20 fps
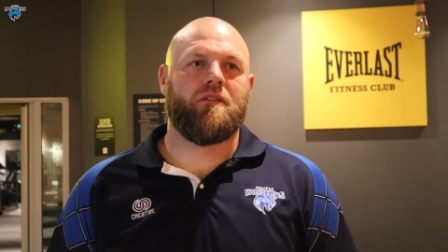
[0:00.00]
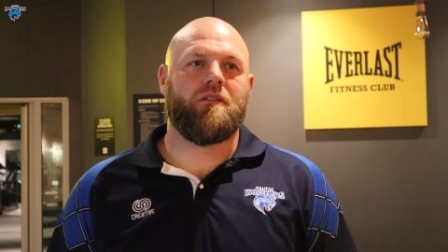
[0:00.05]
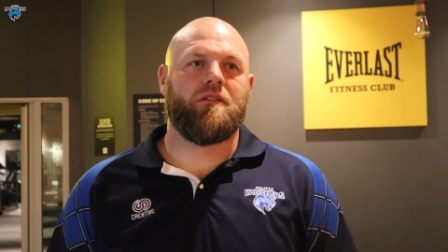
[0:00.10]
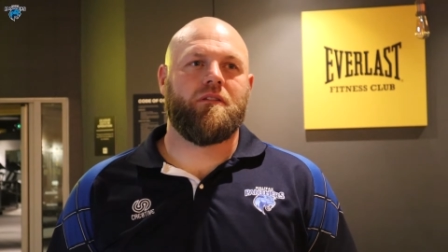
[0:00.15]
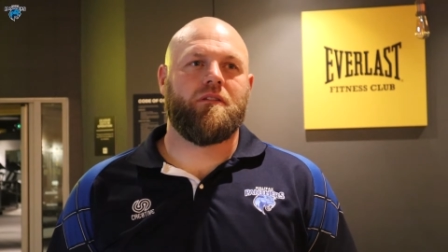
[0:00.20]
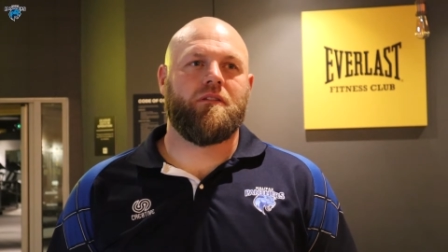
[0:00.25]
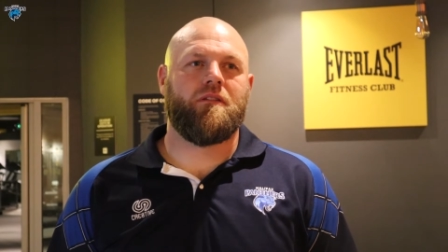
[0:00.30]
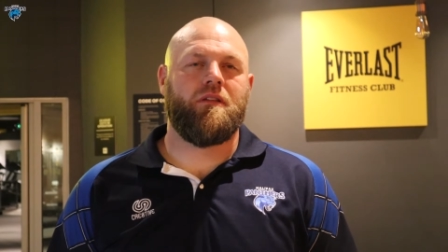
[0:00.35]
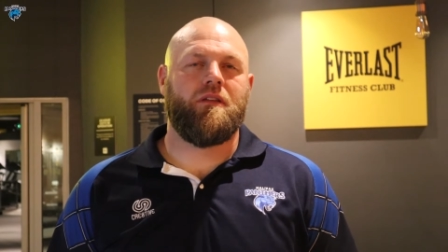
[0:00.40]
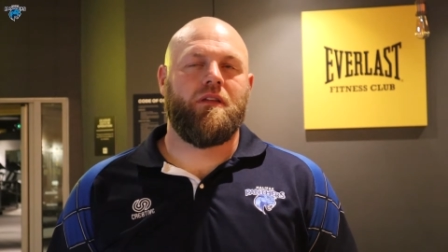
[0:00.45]
off
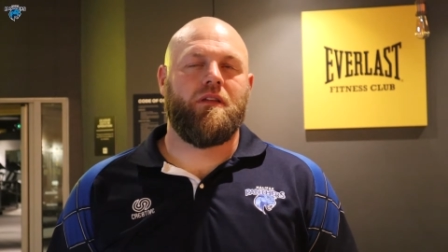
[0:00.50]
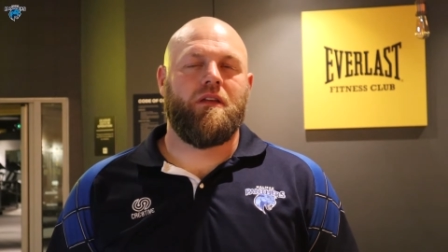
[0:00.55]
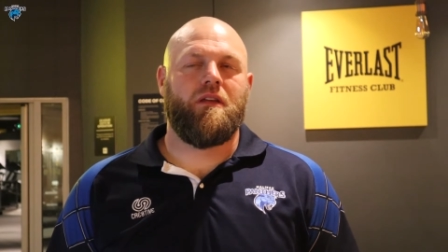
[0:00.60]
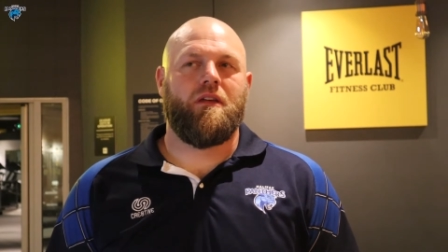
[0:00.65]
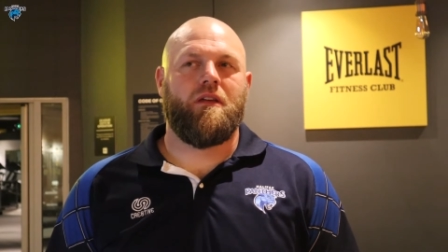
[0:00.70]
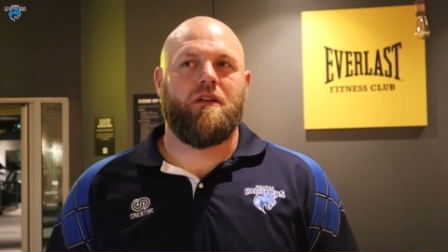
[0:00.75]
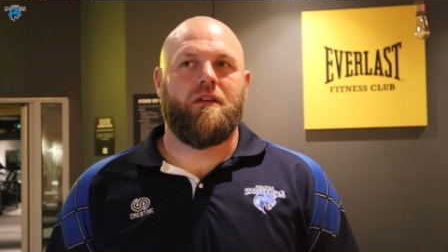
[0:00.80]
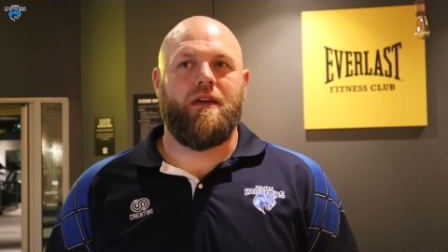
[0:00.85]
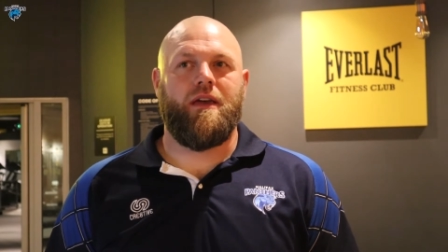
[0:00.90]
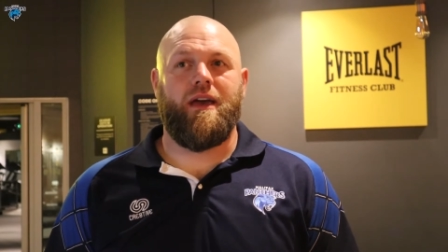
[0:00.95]
the back of it.
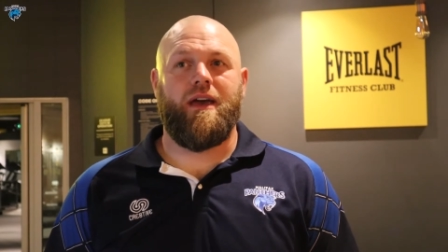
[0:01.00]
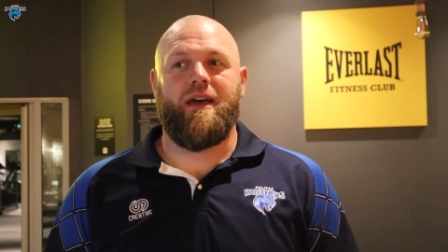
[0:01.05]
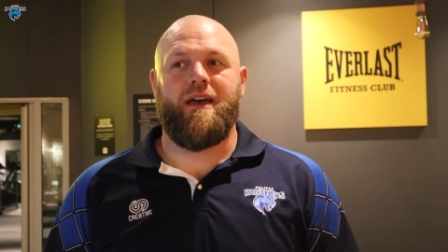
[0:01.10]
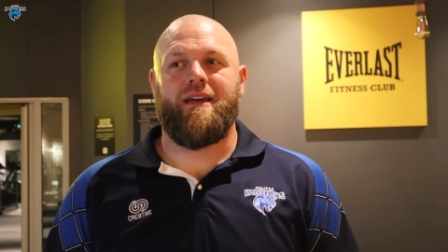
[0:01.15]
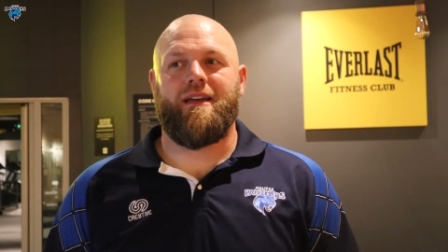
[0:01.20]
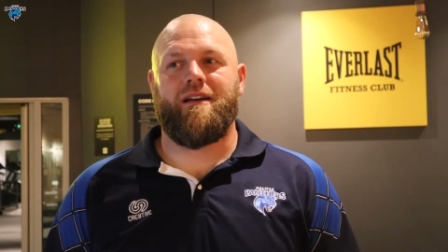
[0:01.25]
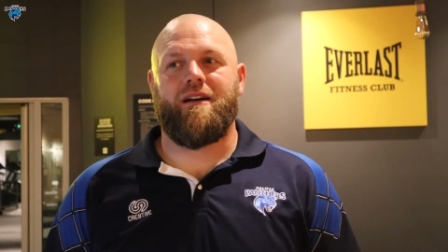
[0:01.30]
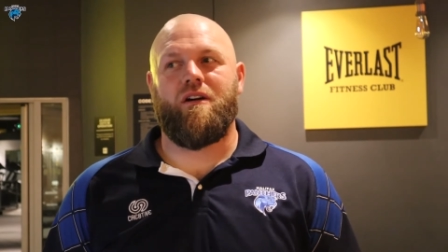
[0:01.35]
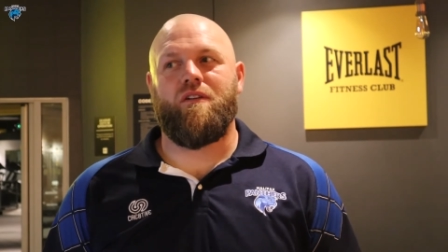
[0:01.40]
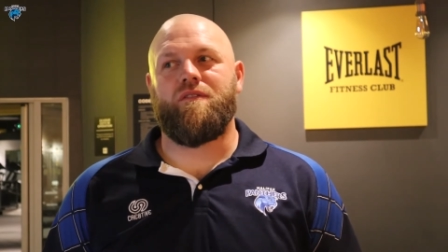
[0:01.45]

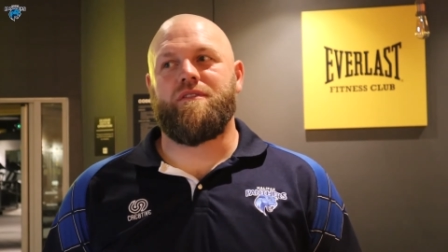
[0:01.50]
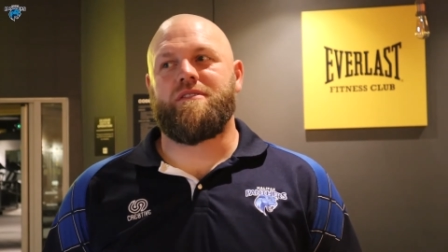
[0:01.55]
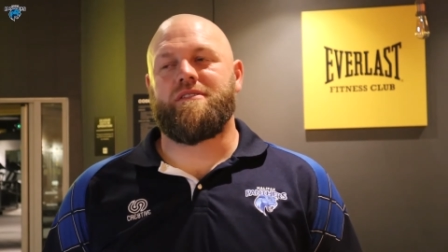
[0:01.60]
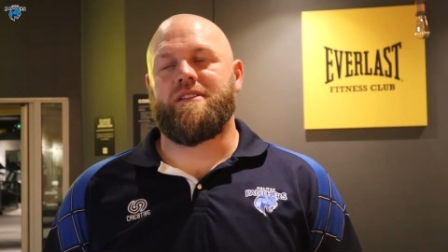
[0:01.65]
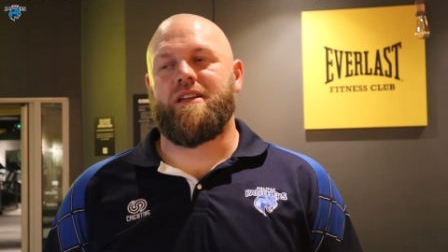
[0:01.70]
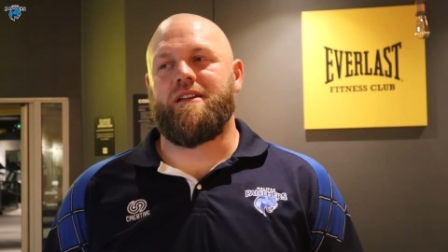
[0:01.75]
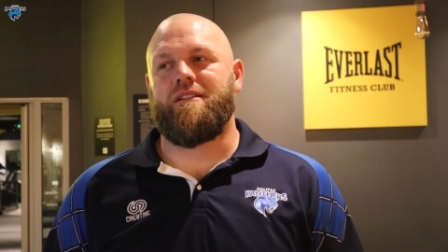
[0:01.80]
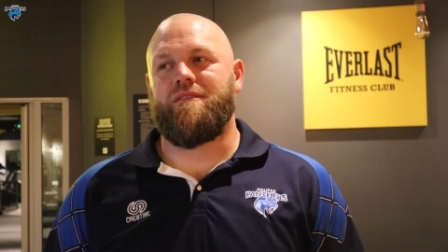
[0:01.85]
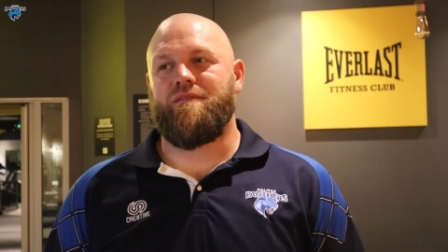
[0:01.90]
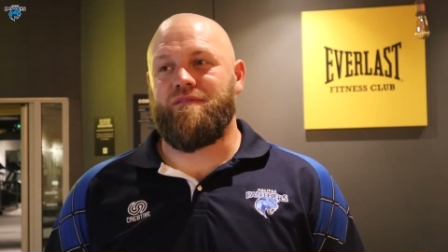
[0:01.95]
Yeah,
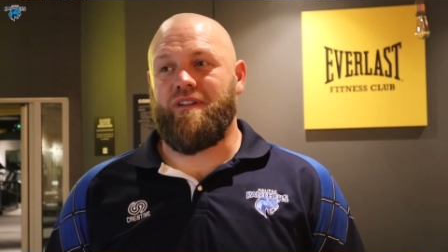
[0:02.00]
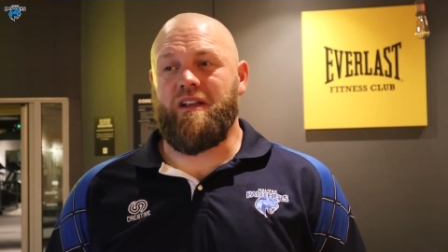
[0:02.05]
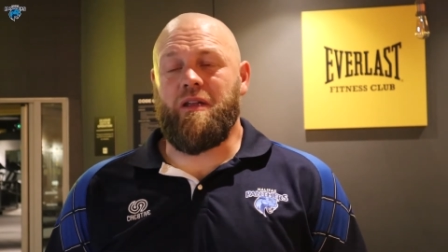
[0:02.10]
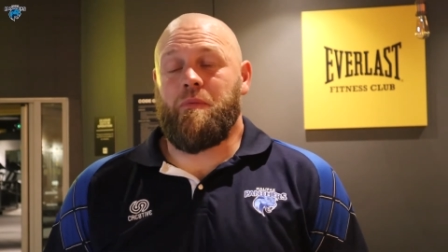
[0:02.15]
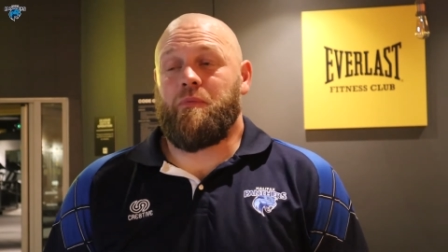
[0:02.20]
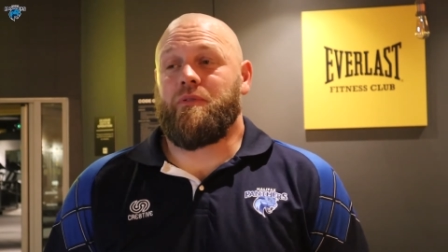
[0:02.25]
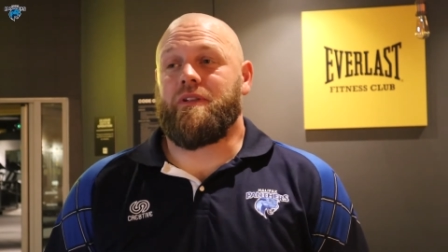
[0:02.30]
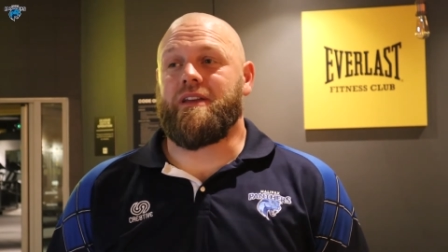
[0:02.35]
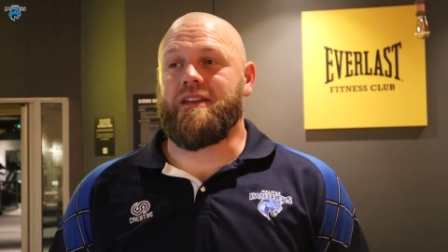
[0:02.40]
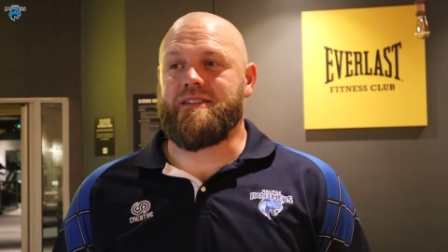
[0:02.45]
obviously, very
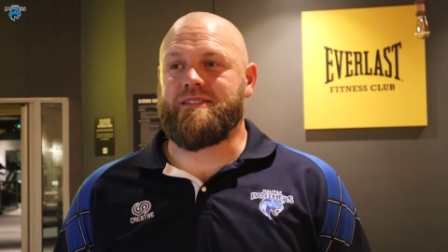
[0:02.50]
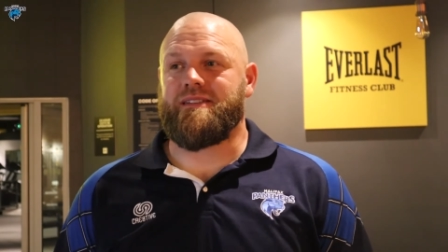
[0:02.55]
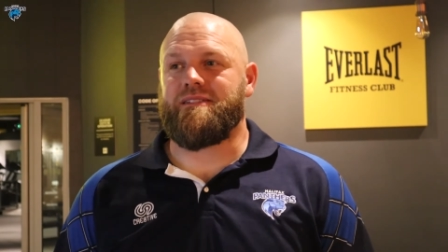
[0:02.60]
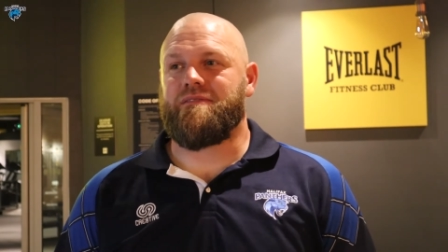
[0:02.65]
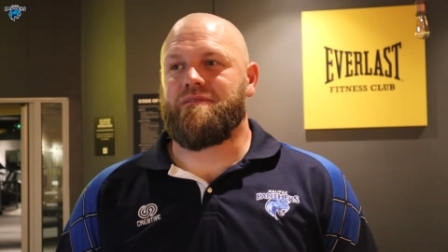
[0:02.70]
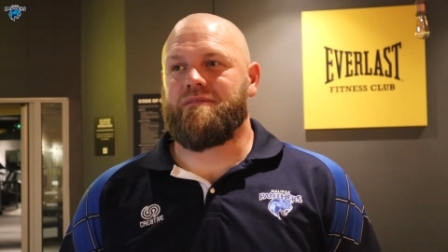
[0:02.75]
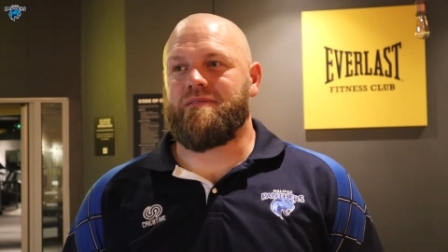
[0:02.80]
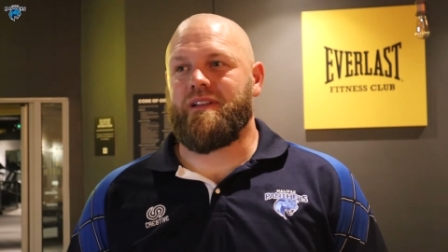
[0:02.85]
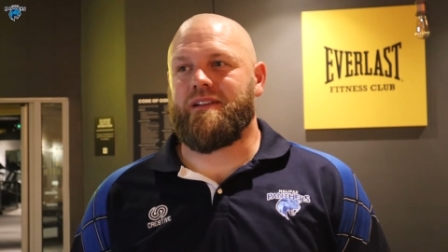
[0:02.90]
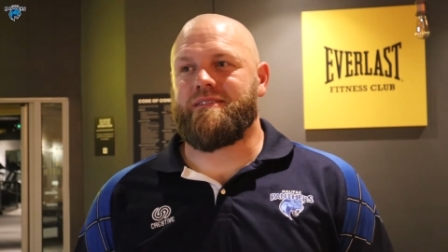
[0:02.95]
pleasing.